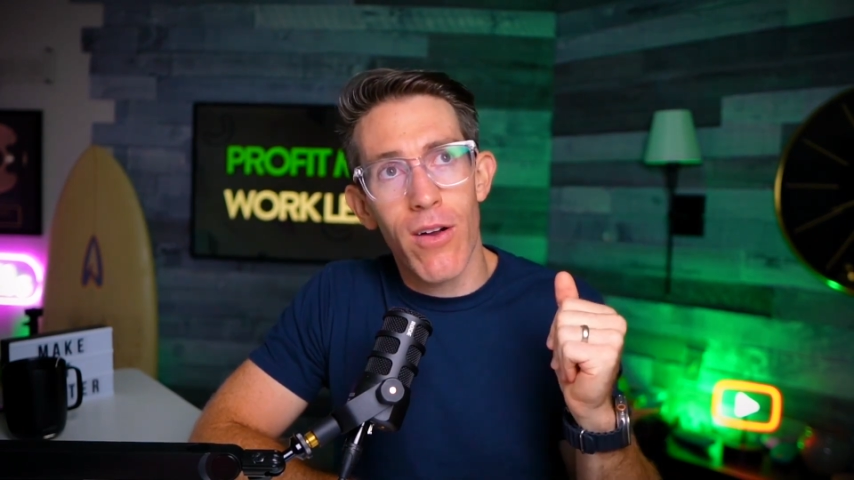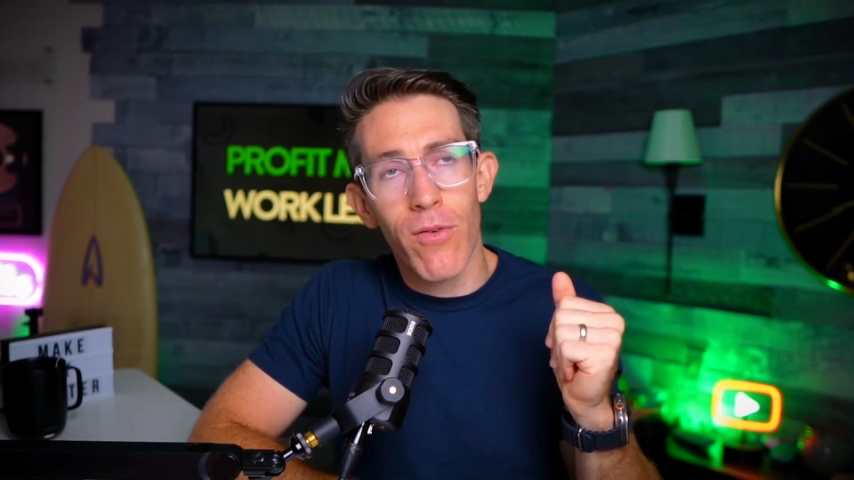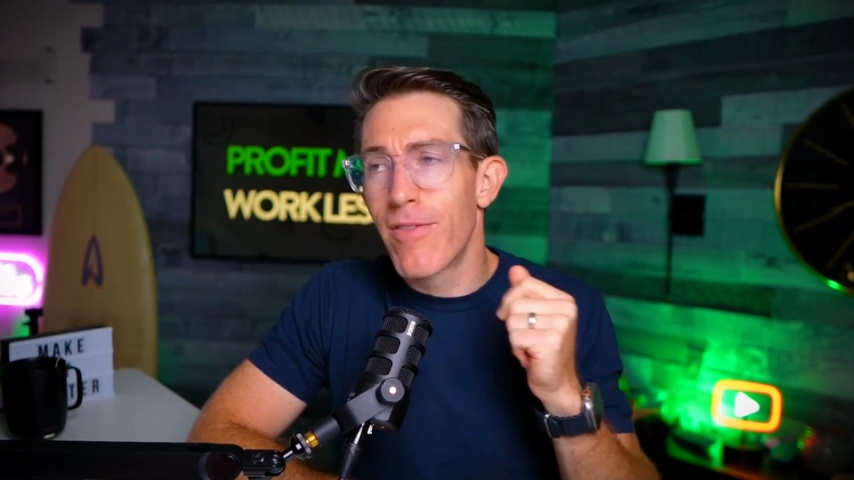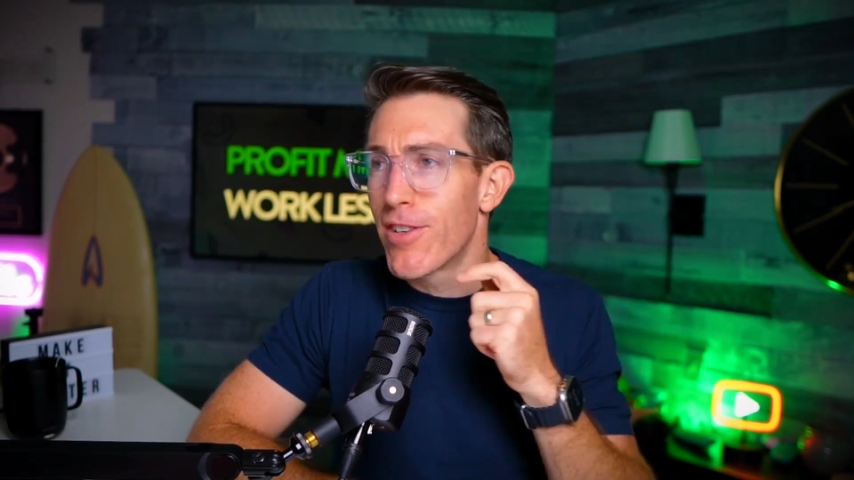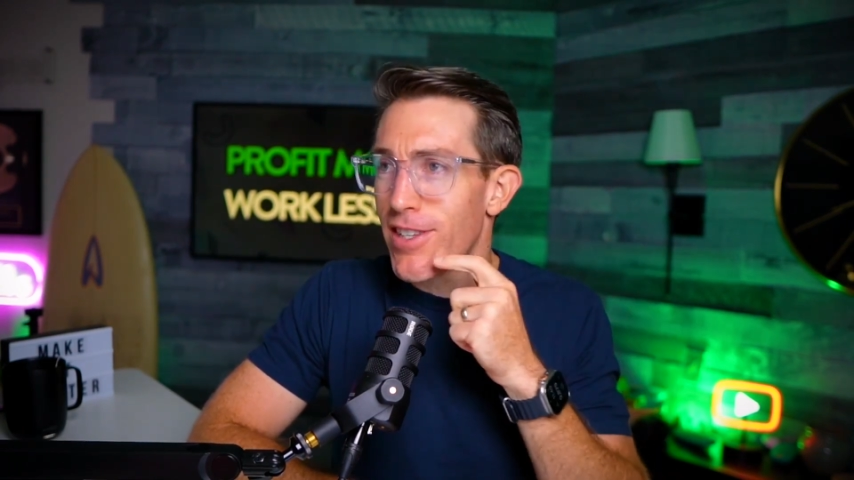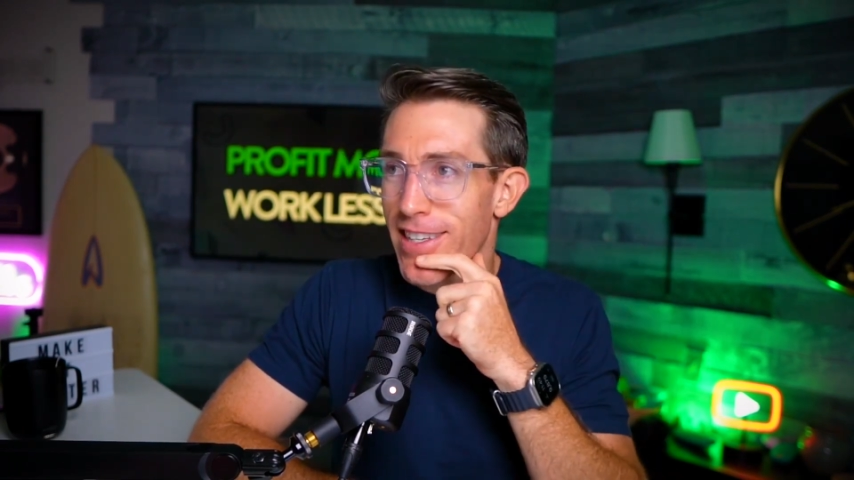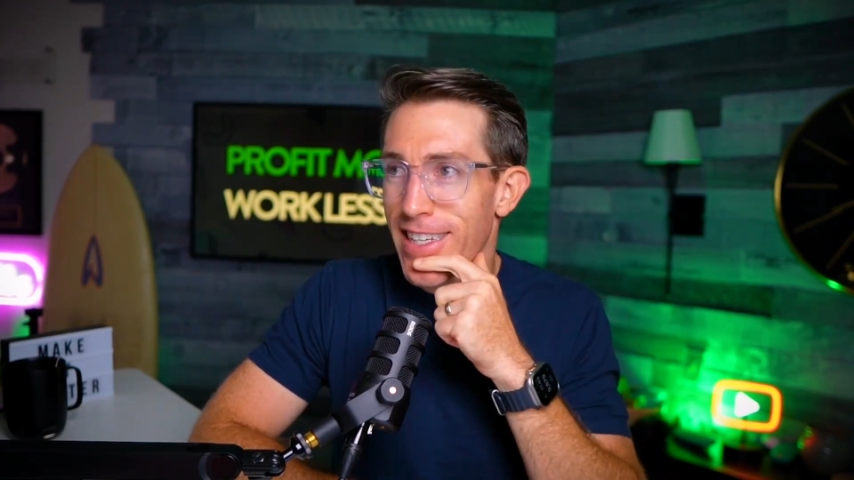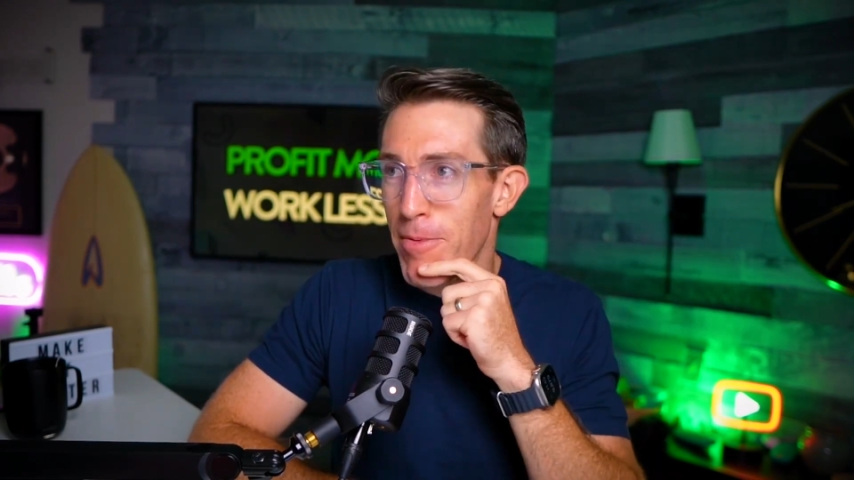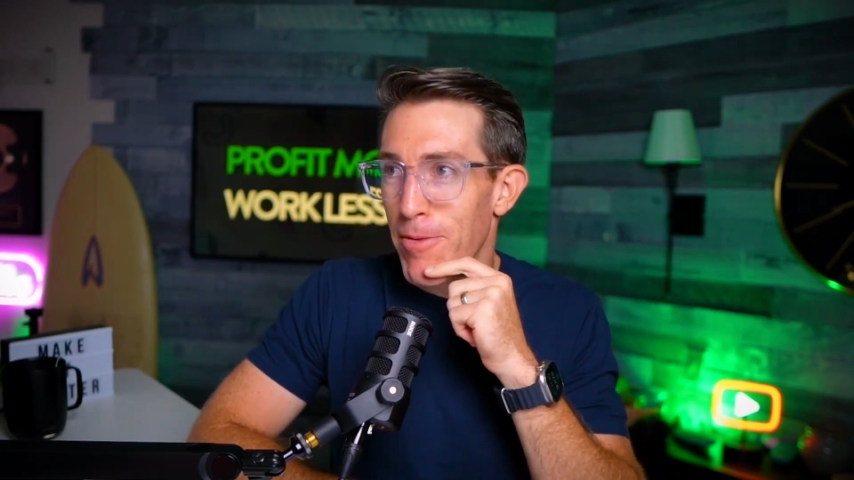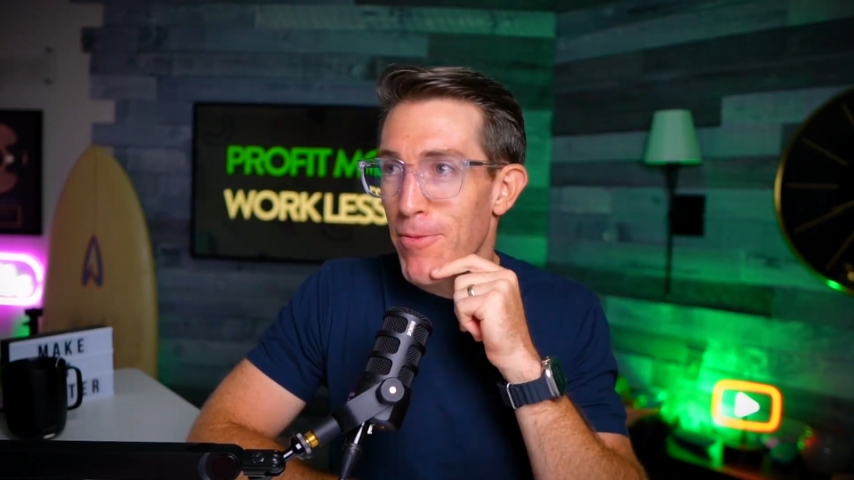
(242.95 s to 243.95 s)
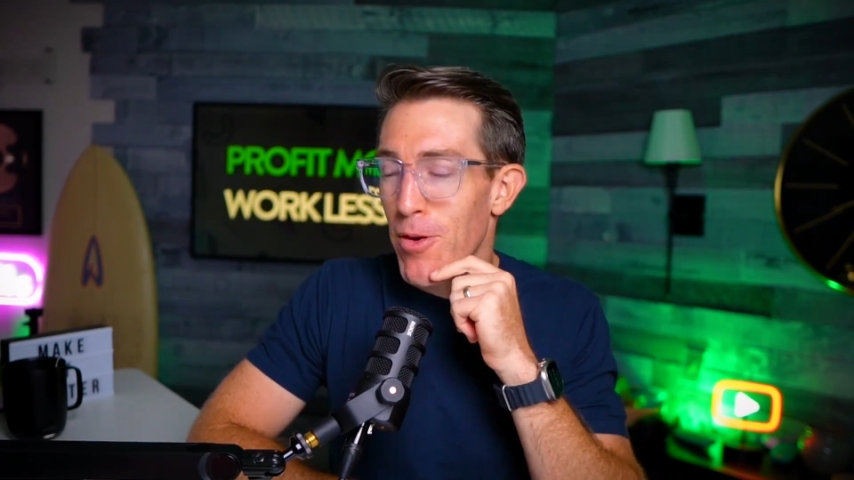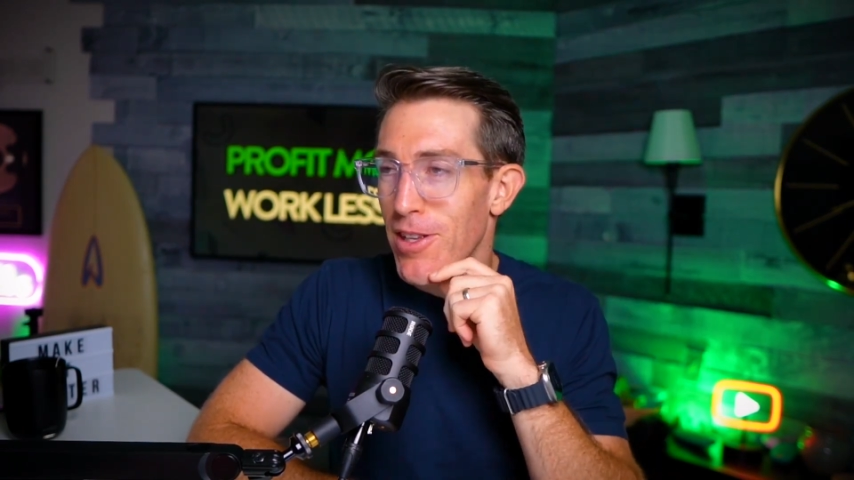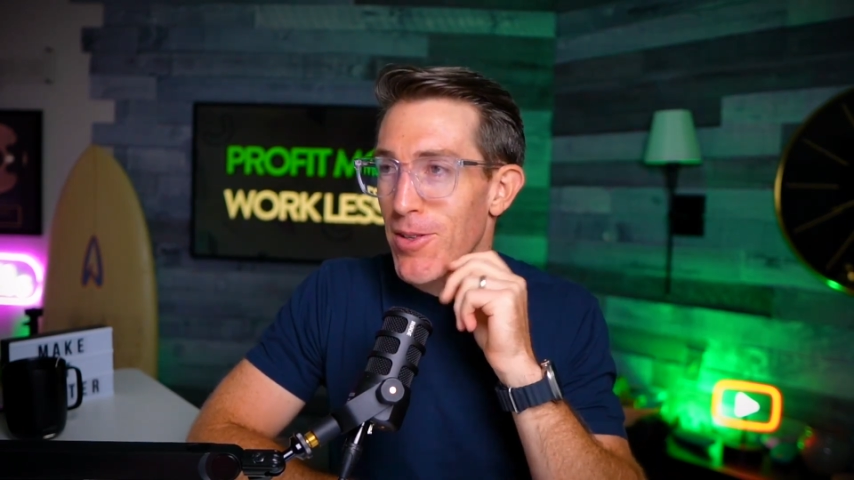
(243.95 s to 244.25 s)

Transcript: we've used this example before.